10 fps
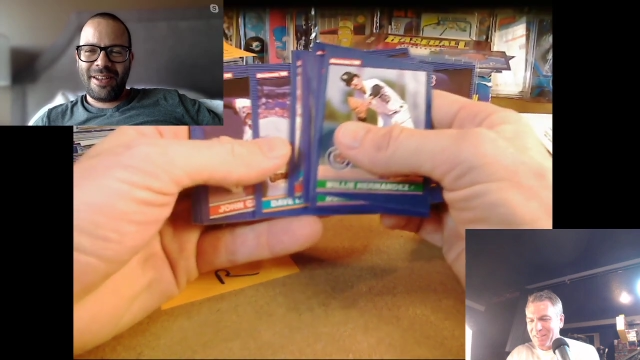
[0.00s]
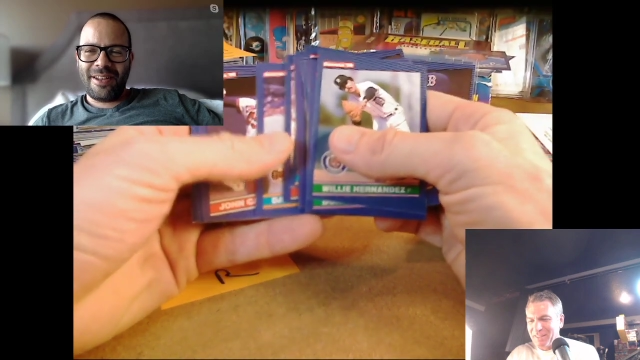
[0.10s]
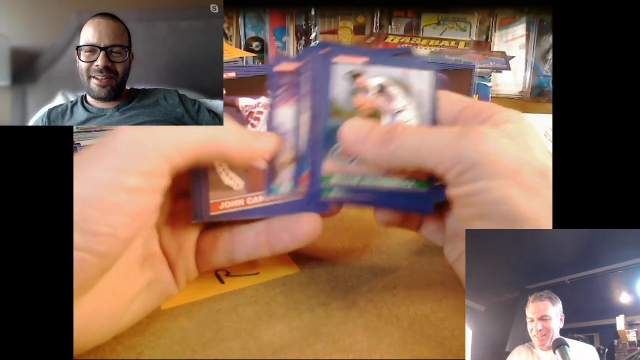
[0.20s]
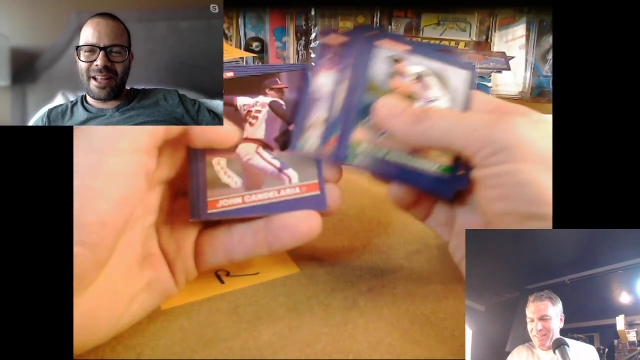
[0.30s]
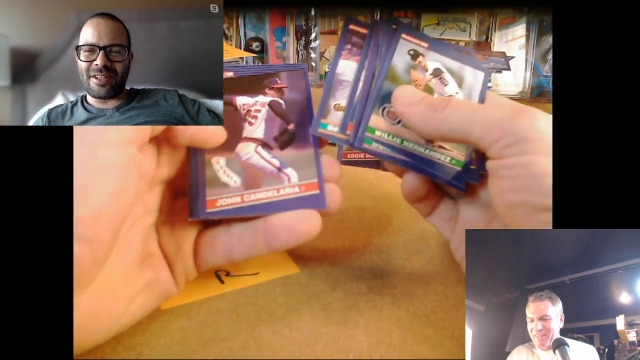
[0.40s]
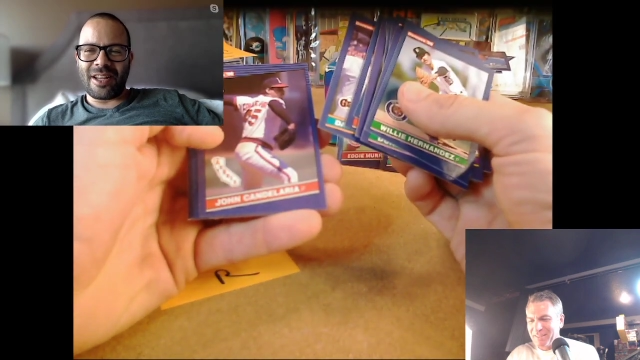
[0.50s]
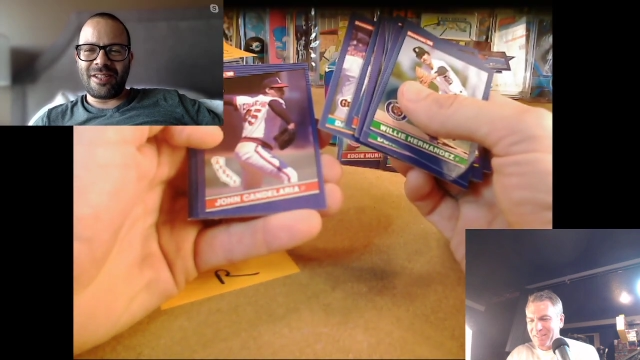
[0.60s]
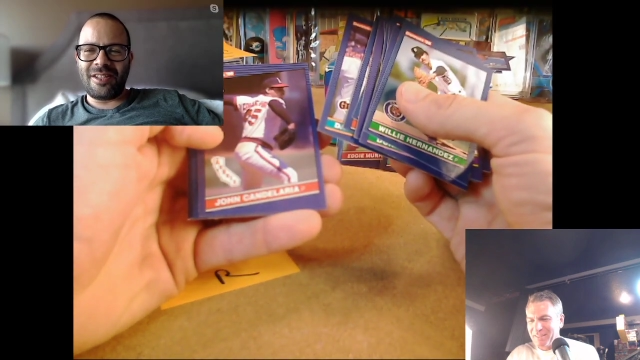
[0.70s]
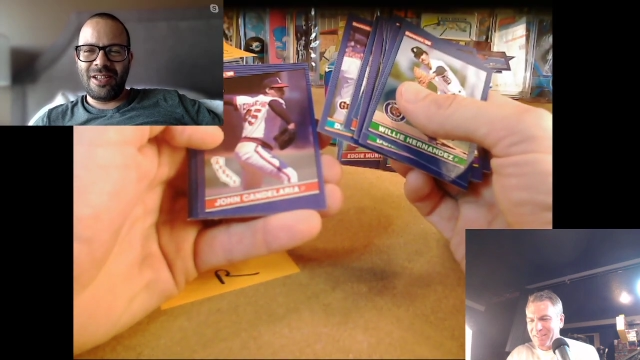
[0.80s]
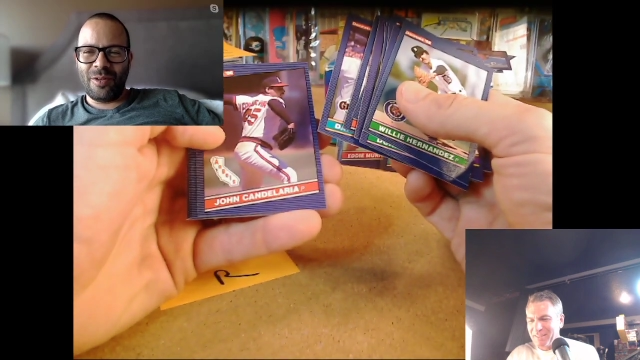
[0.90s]
Speaker 1: that's like
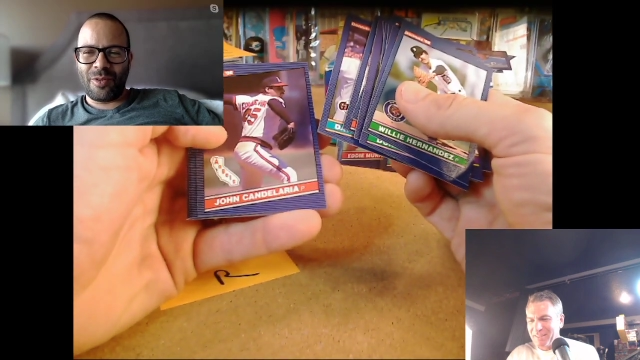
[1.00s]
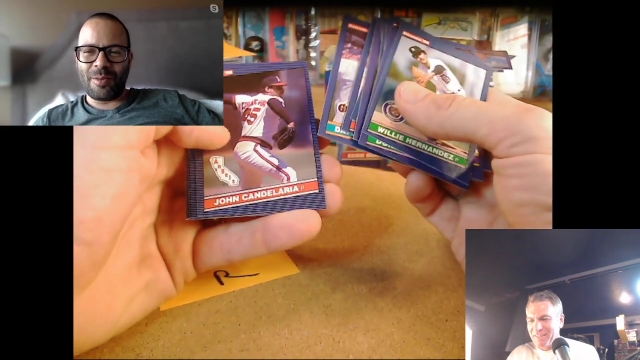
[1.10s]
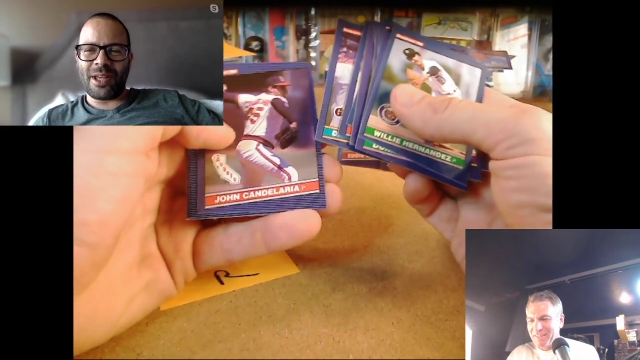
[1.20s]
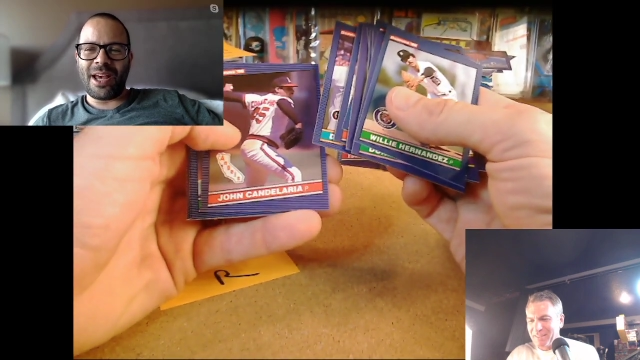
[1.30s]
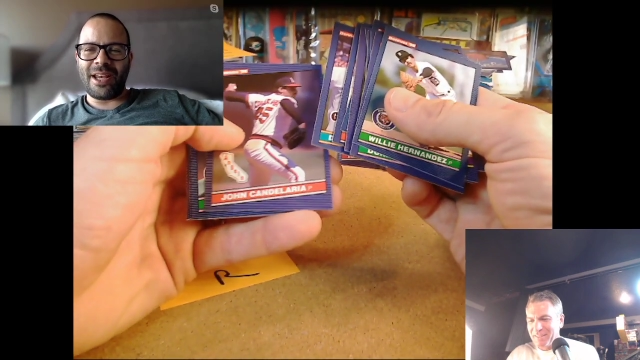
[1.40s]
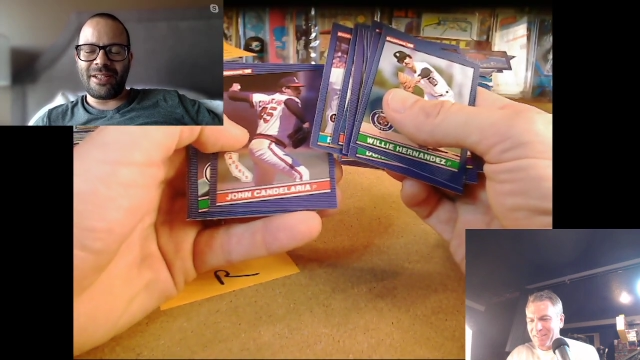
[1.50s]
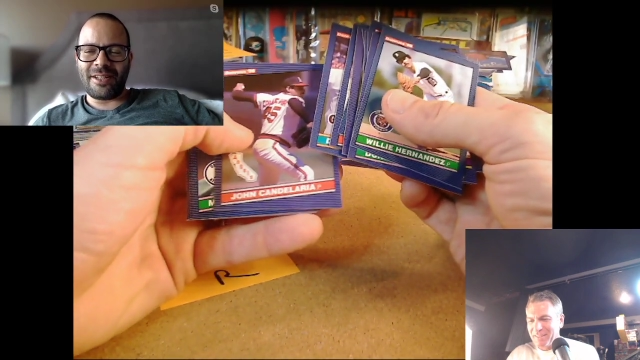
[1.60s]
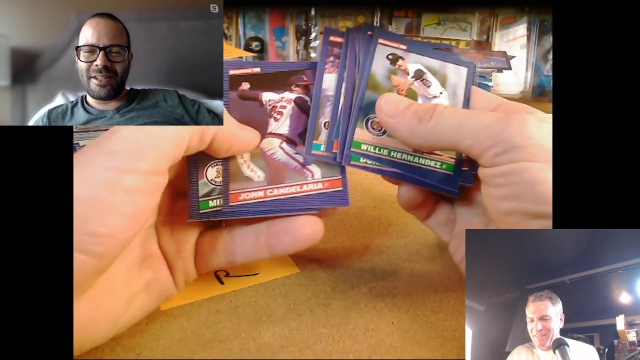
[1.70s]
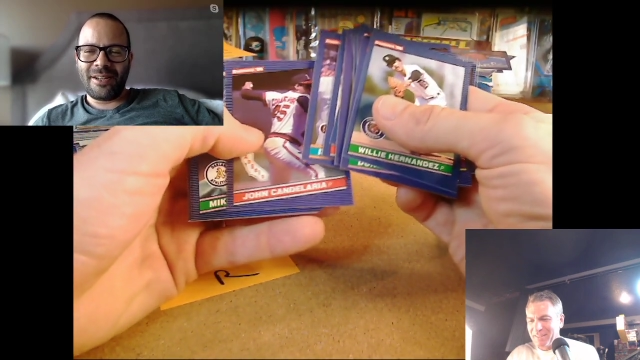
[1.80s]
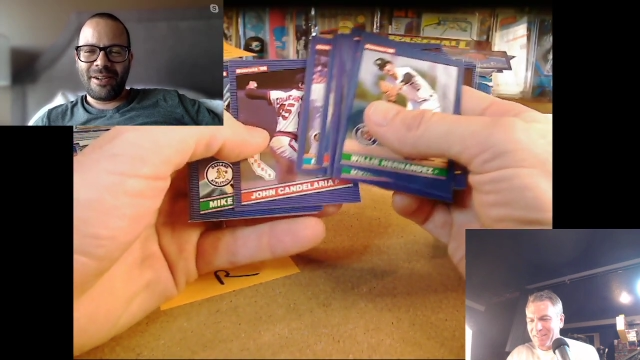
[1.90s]
sealed from a
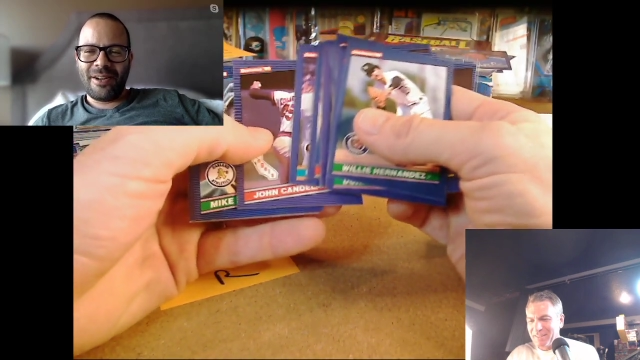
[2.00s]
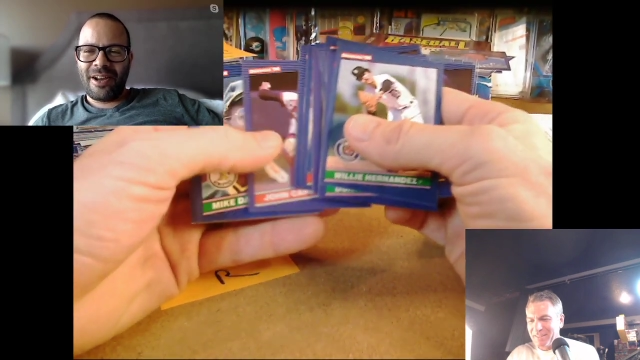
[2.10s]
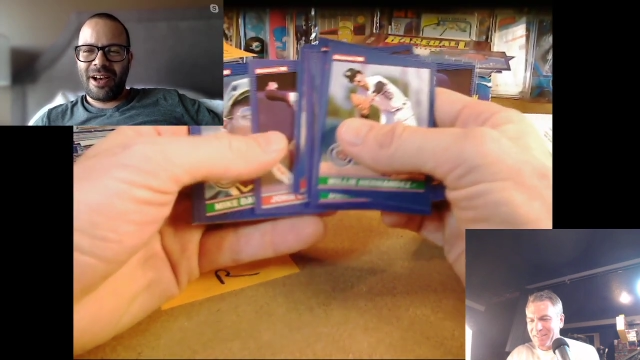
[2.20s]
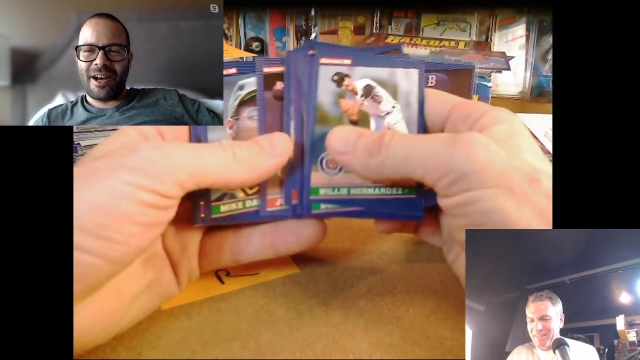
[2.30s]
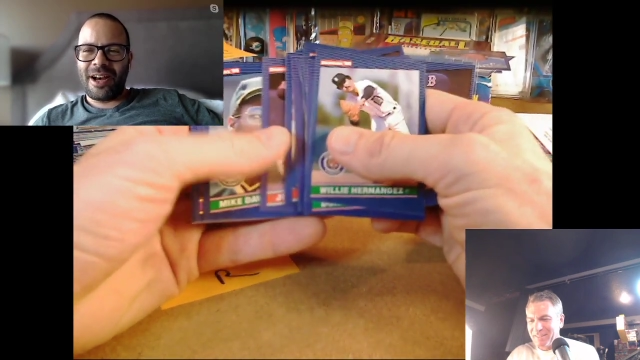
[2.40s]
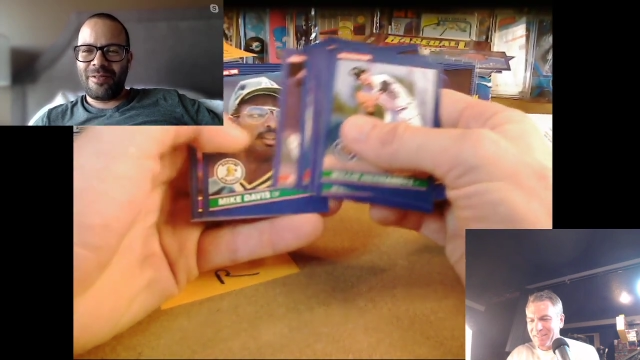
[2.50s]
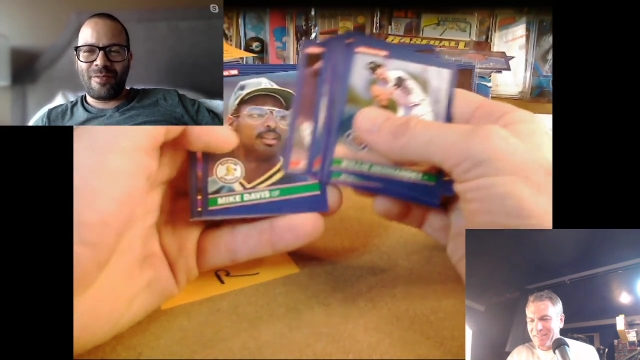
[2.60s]
case. I've,